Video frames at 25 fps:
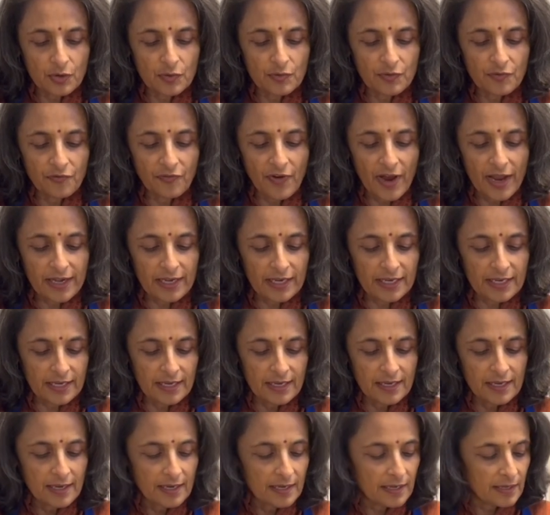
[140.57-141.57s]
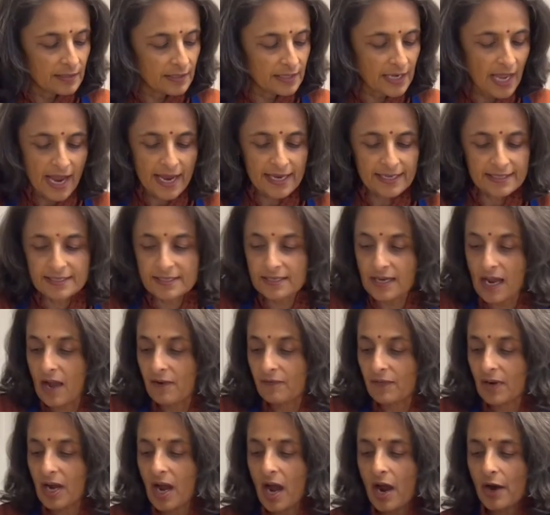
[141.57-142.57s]
finely diced
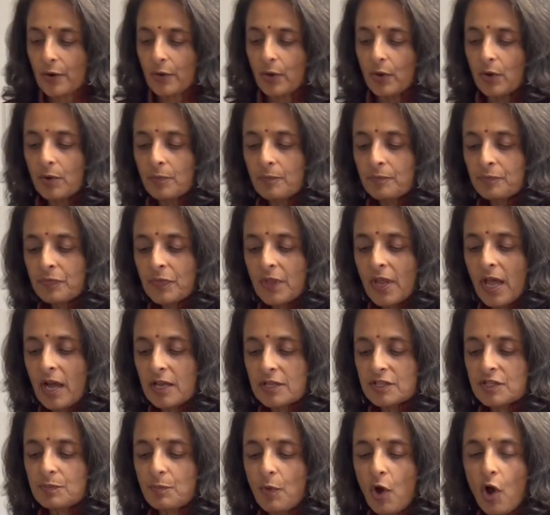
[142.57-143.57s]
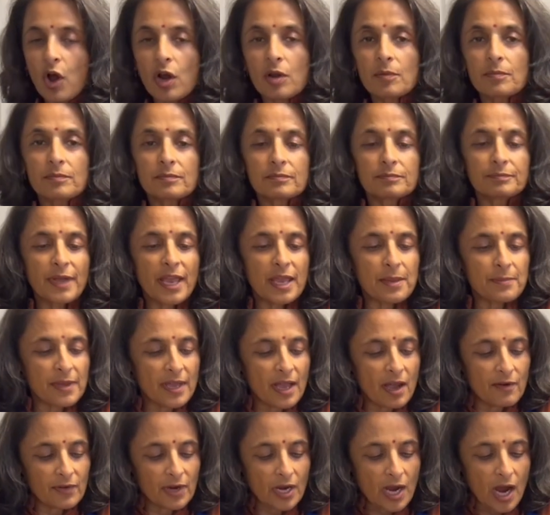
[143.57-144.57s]
avocado, a small
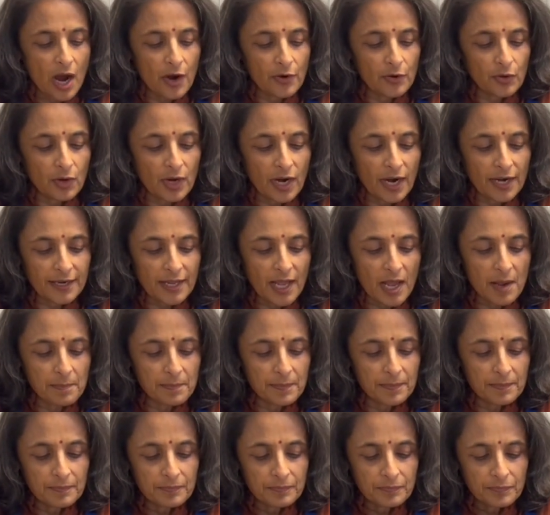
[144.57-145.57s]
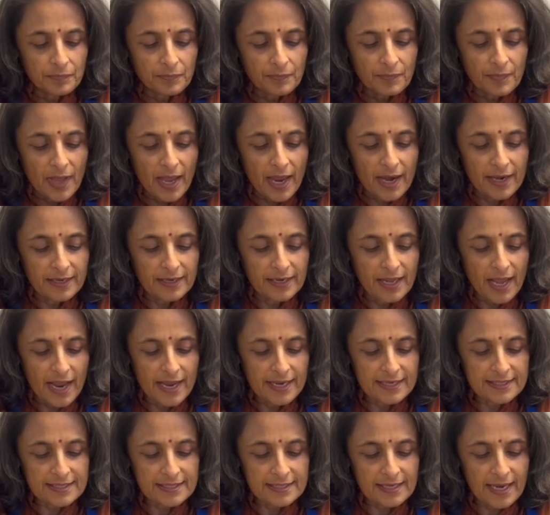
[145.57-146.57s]
baby avocado cut up and
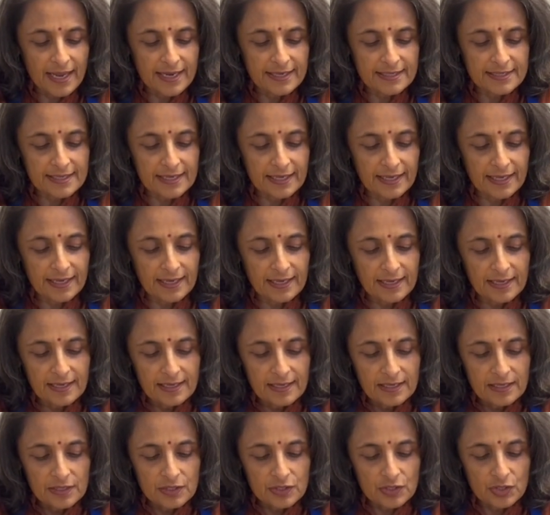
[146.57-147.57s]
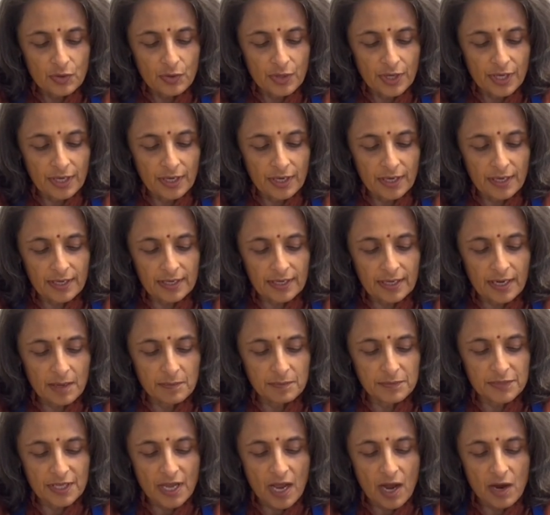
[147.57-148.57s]
diced nicely. So here it
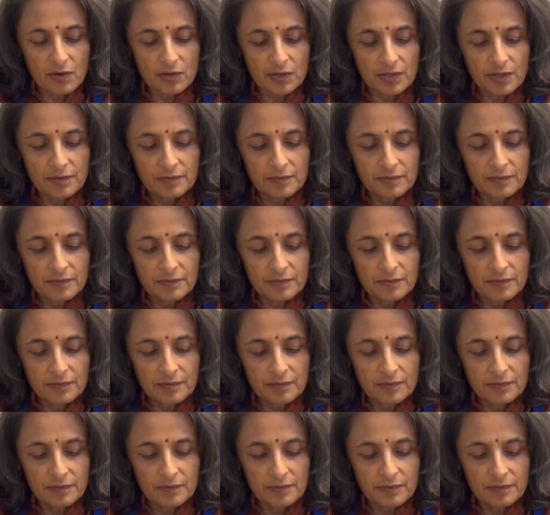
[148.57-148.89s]
comes out.